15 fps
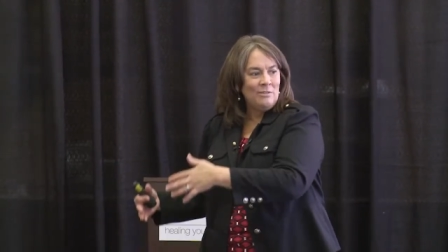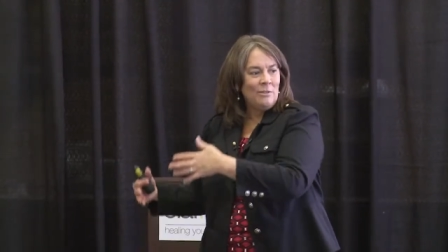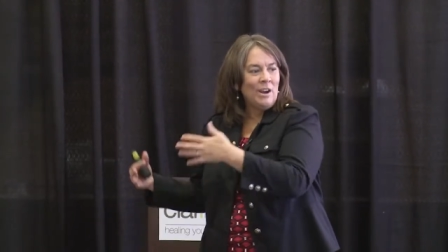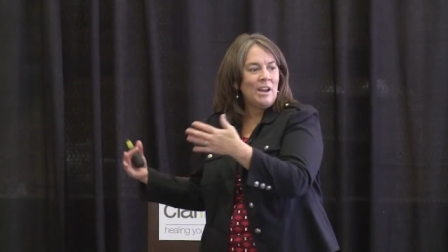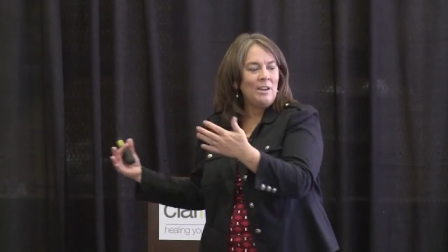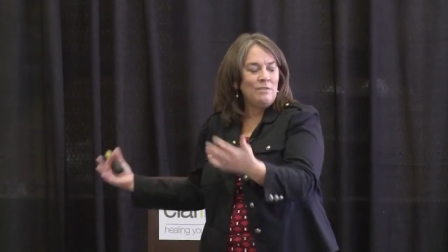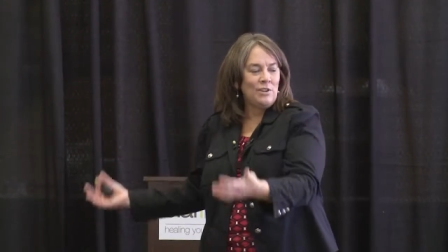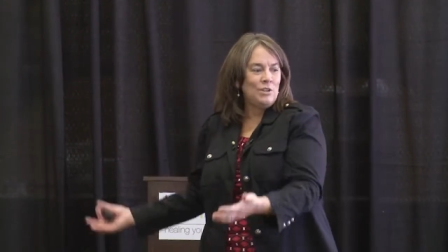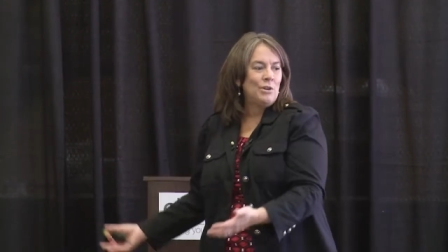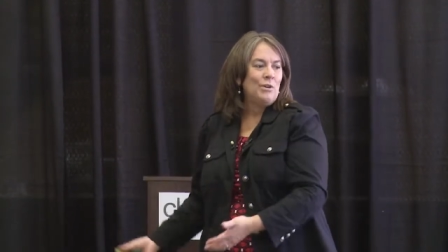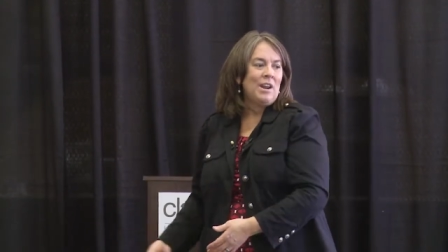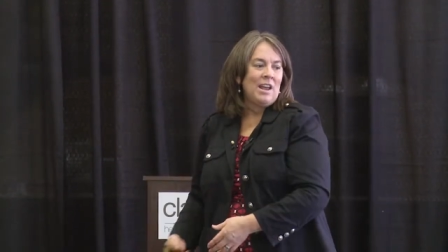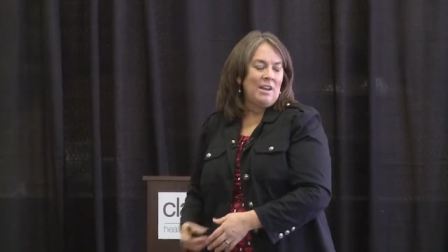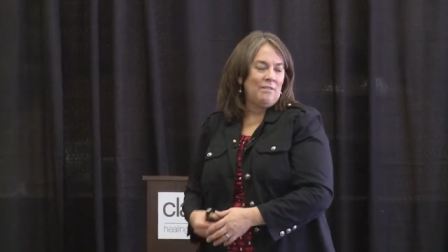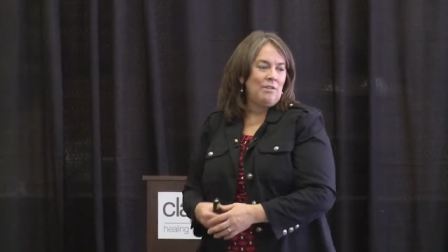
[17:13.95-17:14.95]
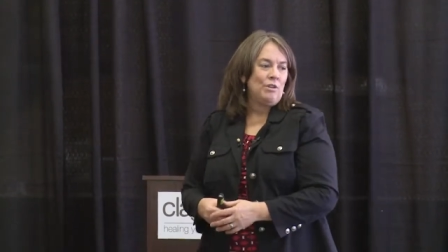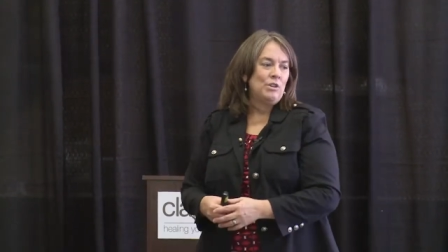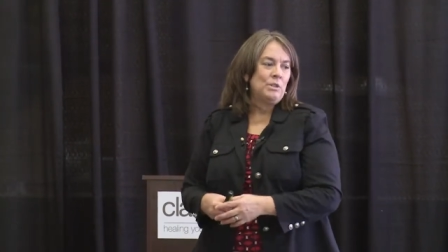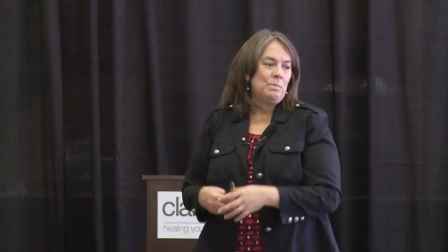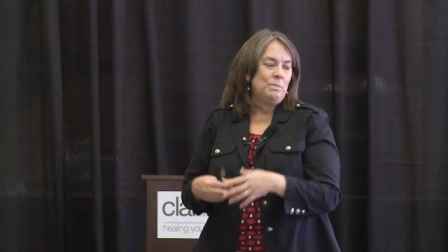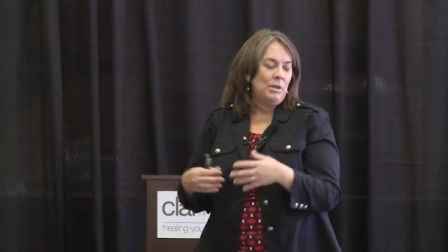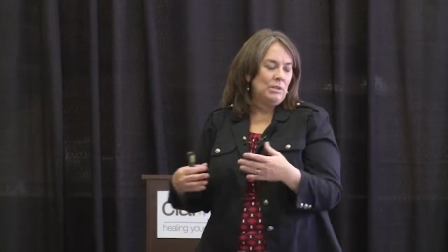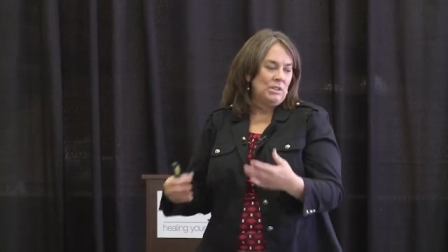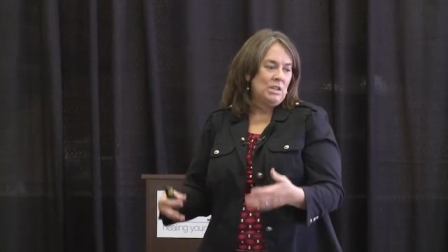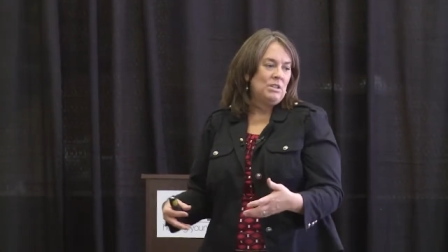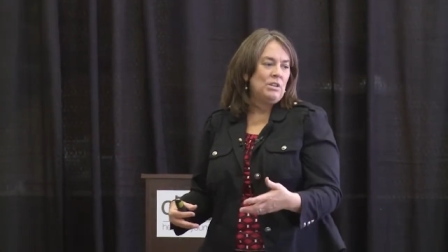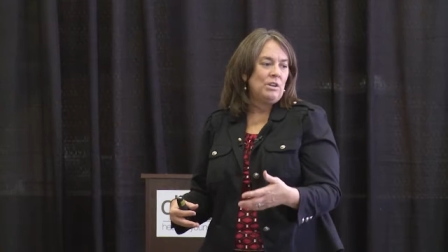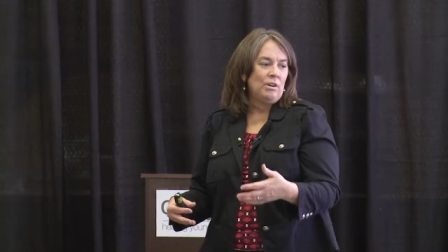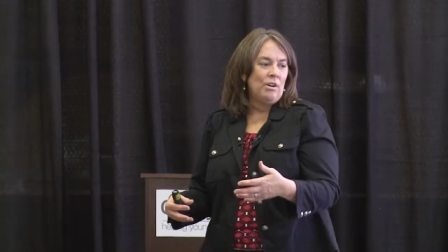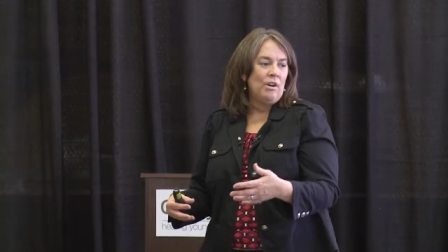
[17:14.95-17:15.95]
right, if you don't have those built
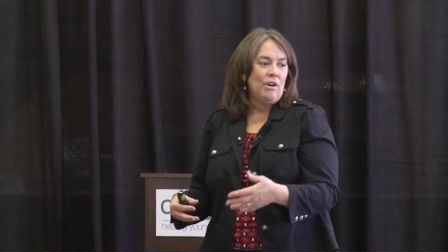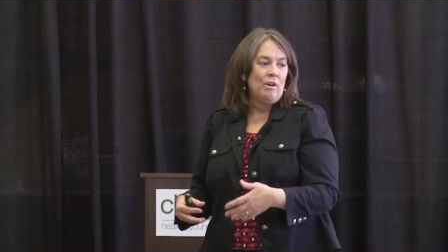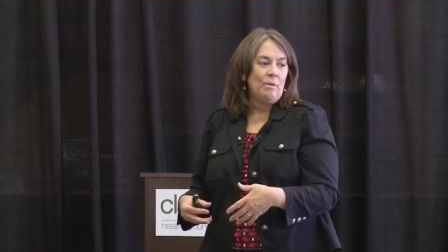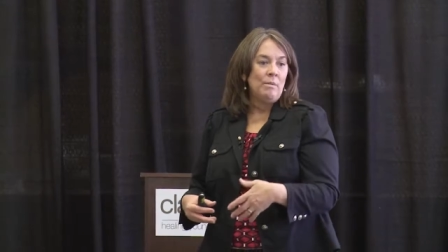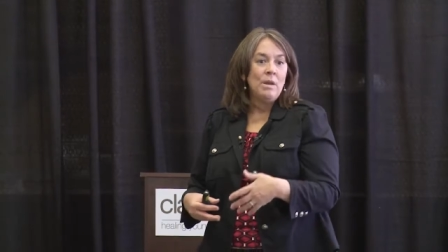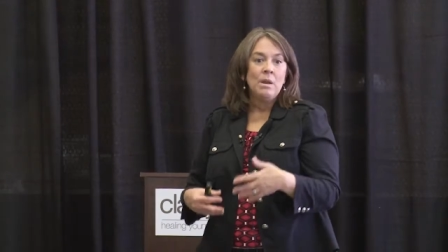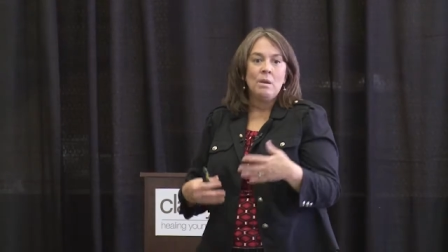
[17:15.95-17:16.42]
into your home.